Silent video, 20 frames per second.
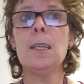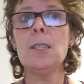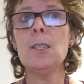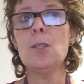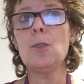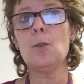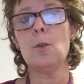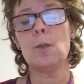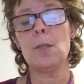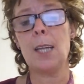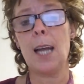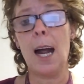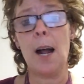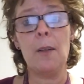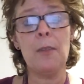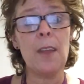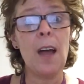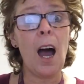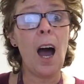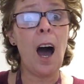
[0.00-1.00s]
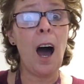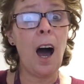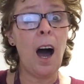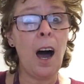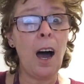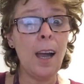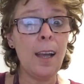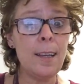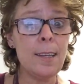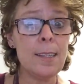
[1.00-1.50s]
Sort out the
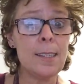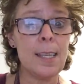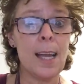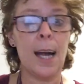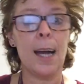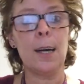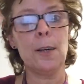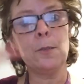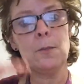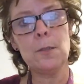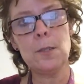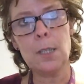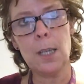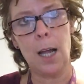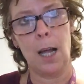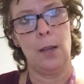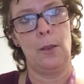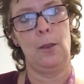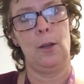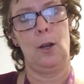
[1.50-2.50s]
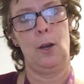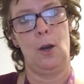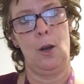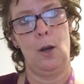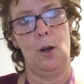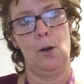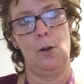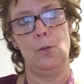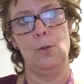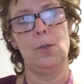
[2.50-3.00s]
high sounds and the
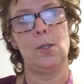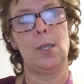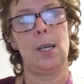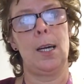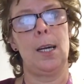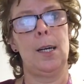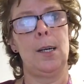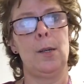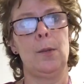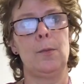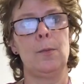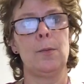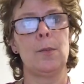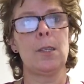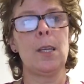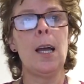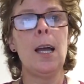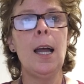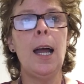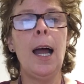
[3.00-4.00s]
low sounds.